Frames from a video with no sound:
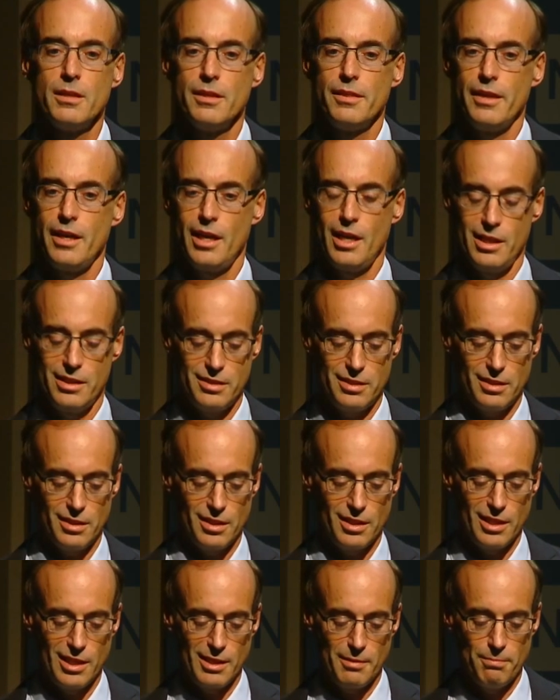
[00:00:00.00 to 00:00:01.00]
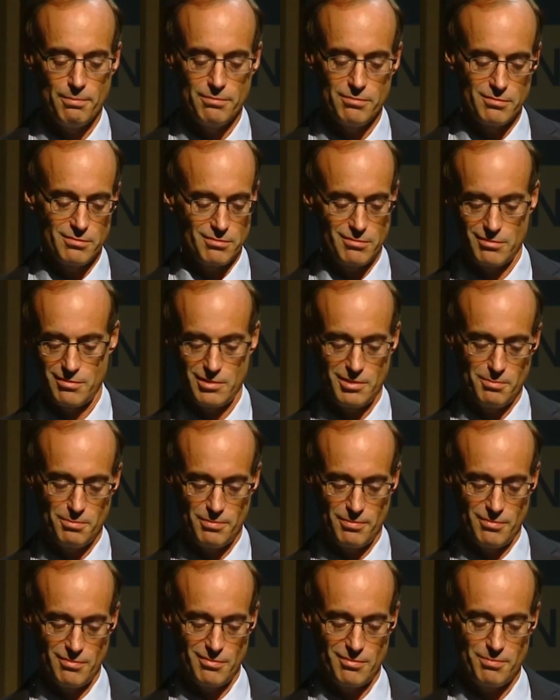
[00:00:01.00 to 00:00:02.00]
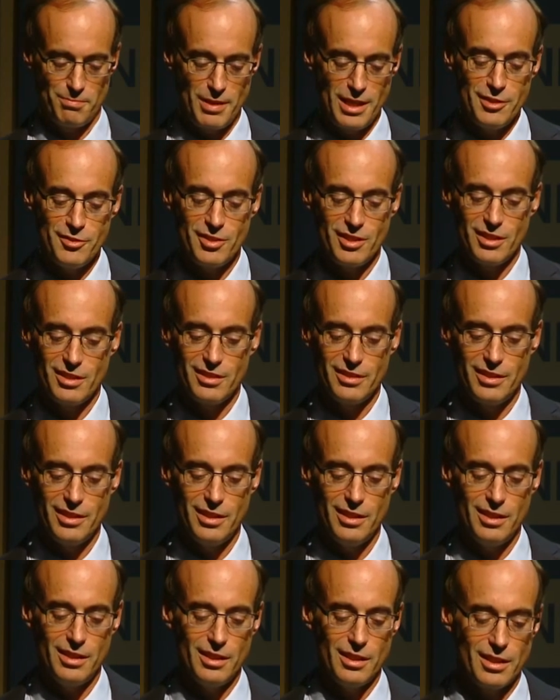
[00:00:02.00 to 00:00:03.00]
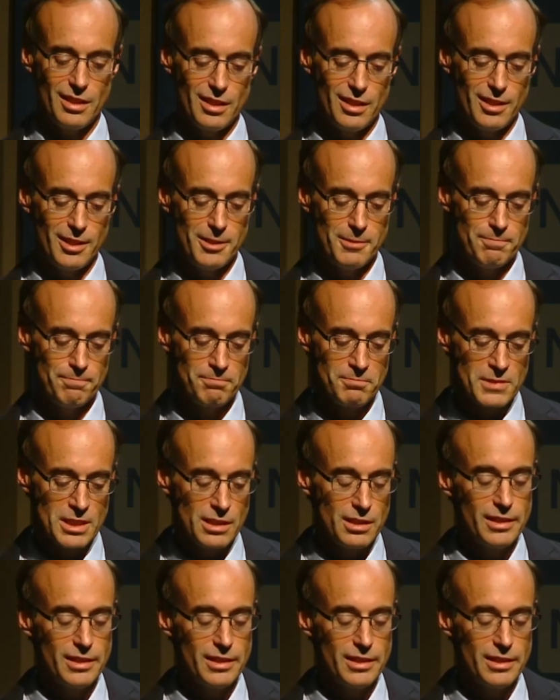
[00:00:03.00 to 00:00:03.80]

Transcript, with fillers: that uh, basically um,